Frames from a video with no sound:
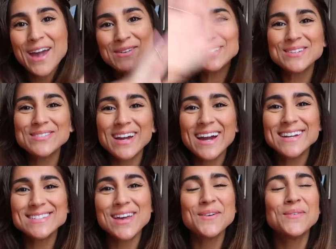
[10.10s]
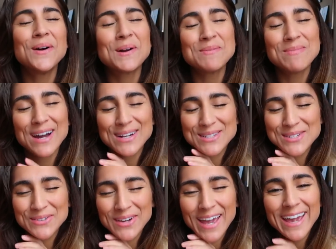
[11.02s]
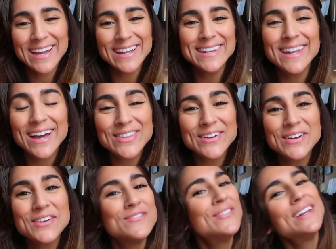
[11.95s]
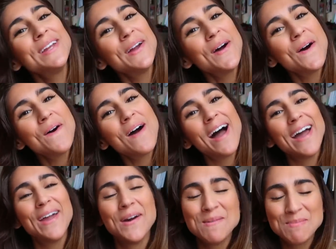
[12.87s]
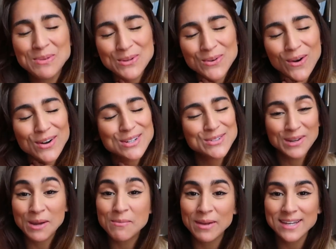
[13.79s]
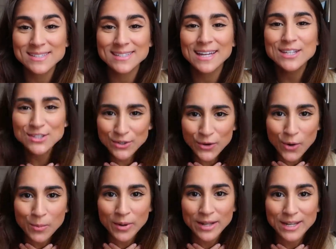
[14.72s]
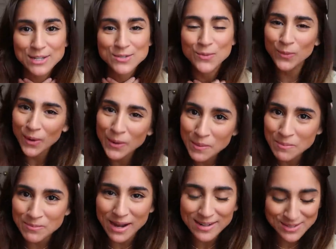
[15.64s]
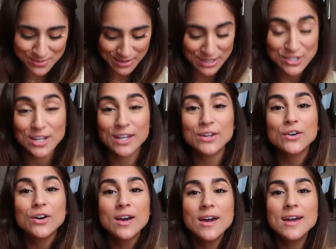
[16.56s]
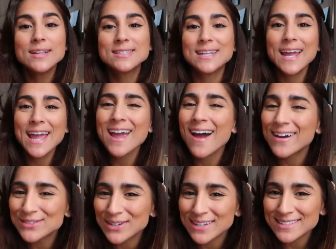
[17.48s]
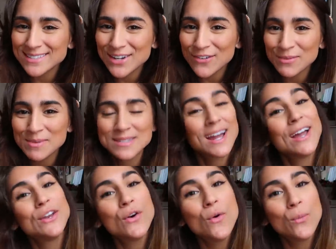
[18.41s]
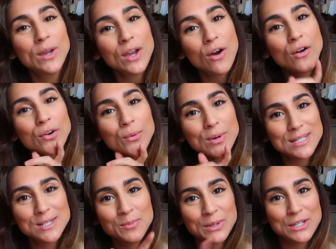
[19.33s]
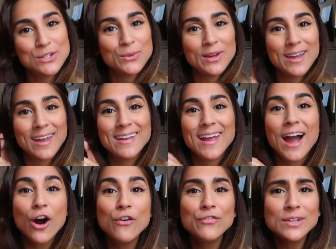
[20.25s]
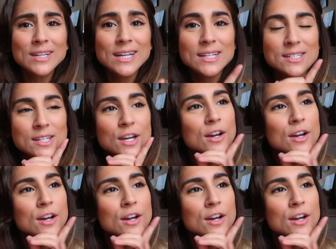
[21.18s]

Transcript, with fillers: Hey, what's up guys? And welcome back to another video. I hope you are doing amazing. It's your girl Bunnies. Welcome back to my channel. Today, as you guys can tell from the title, we are going to be doing a Alphalete